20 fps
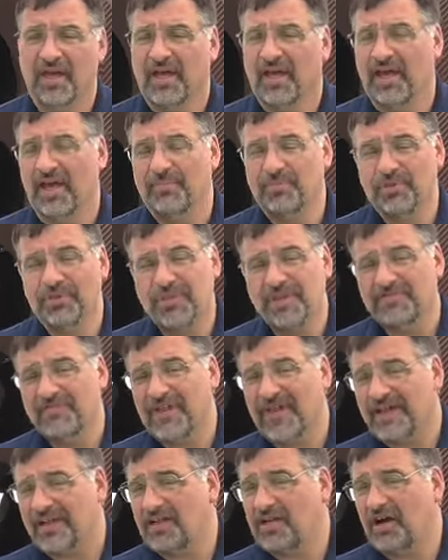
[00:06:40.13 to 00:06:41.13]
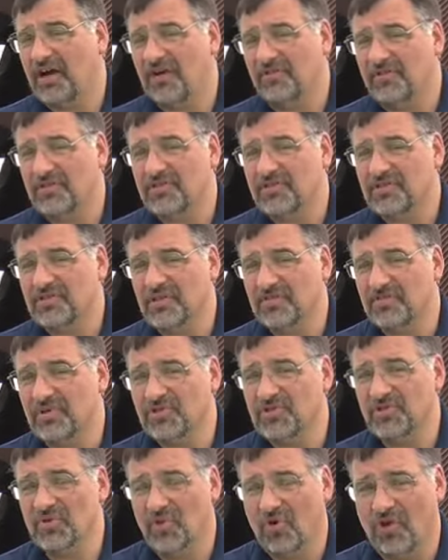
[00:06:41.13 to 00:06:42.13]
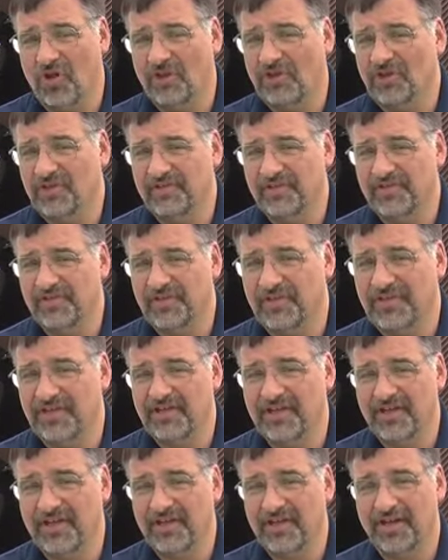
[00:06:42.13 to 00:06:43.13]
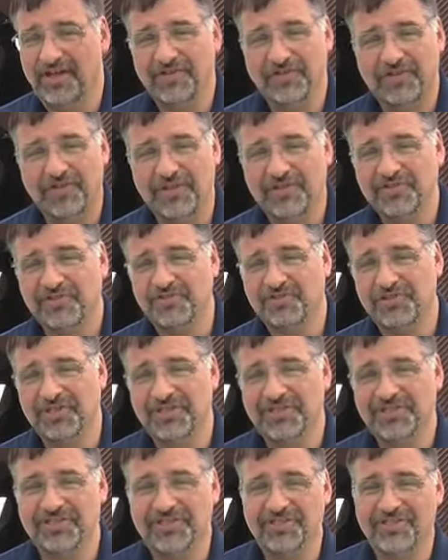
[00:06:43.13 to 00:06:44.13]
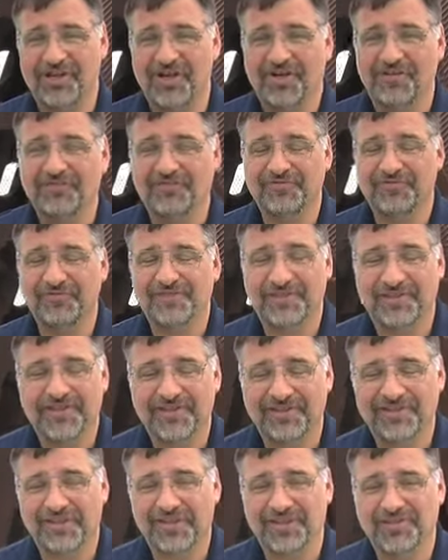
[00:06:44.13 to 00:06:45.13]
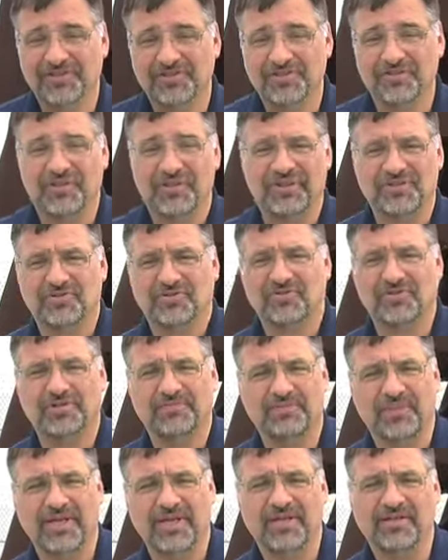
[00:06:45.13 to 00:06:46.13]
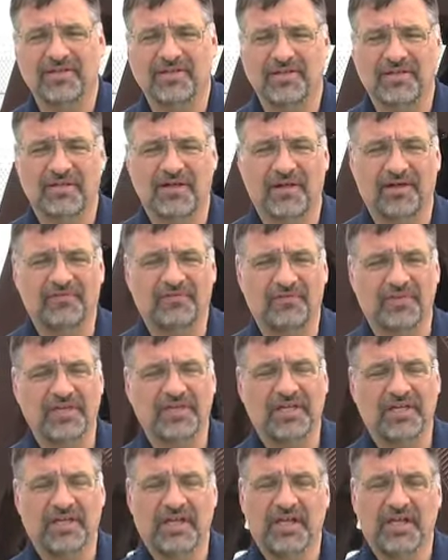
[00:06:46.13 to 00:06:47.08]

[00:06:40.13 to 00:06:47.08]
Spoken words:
And I believe that covers almost all of the things you need to know. If there's anything else, your escort may cover it.